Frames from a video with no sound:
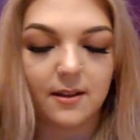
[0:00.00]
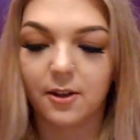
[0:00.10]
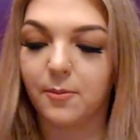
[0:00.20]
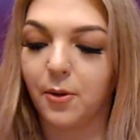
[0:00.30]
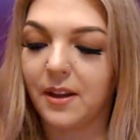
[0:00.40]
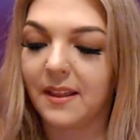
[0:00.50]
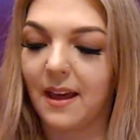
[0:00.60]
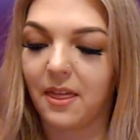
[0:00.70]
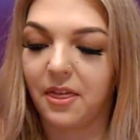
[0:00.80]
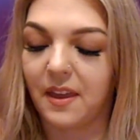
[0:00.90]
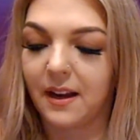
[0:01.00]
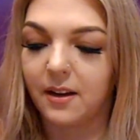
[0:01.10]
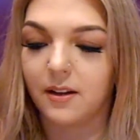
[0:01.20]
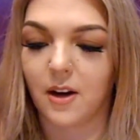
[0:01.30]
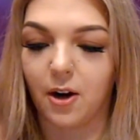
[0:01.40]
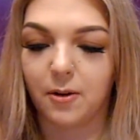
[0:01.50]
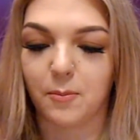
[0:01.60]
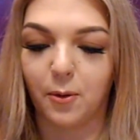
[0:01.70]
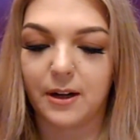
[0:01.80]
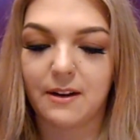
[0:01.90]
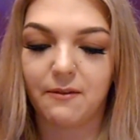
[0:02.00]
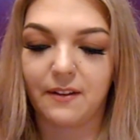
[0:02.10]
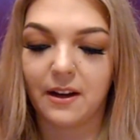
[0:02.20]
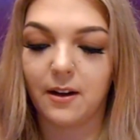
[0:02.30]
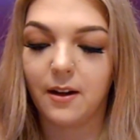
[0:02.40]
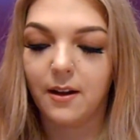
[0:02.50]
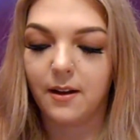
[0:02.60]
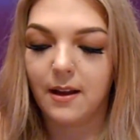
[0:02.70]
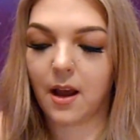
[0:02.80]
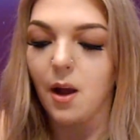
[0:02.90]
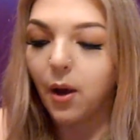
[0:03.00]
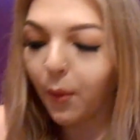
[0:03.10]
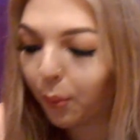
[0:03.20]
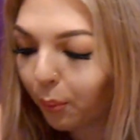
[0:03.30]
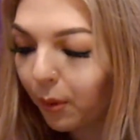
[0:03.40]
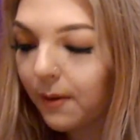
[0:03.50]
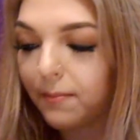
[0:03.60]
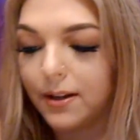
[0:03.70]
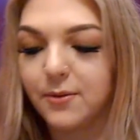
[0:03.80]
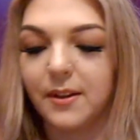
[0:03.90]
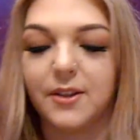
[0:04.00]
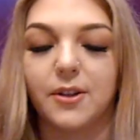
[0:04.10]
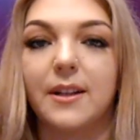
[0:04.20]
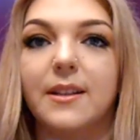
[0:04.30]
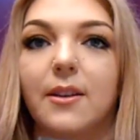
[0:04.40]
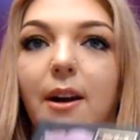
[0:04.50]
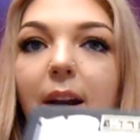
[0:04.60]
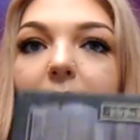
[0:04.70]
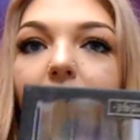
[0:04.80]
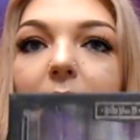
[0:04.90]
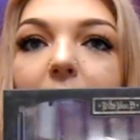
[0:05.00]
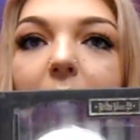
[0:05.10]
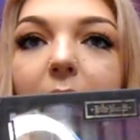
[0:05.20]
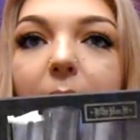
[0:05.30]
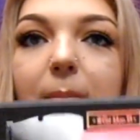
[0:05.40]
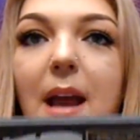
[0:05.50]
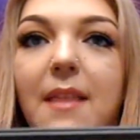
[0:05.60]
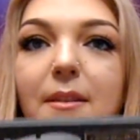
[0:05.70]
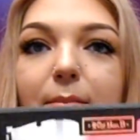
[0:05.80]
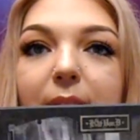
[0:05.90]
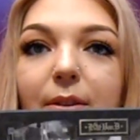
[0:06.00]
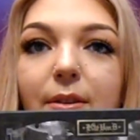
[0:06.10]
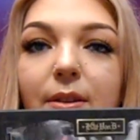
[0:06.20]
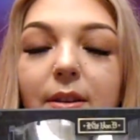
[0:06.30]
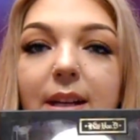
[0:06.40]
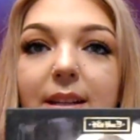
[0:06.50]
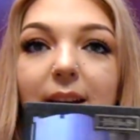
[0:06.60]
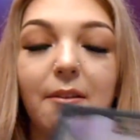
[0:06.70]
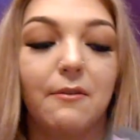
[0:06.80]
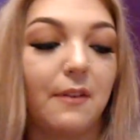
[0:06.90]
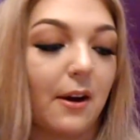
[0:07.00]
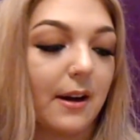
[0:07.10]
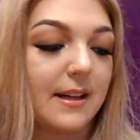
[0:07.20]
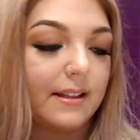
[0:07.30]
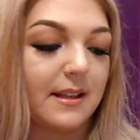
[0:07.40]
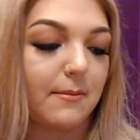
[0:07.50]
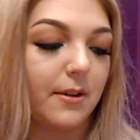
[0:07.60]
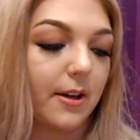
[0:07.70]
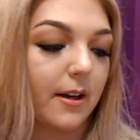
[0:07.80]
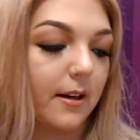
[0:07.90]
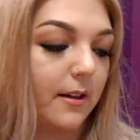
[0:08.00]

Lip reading: They're both like that thick cardboardy feel. Mine's really dirty, sorry. And the mirror is like very similar.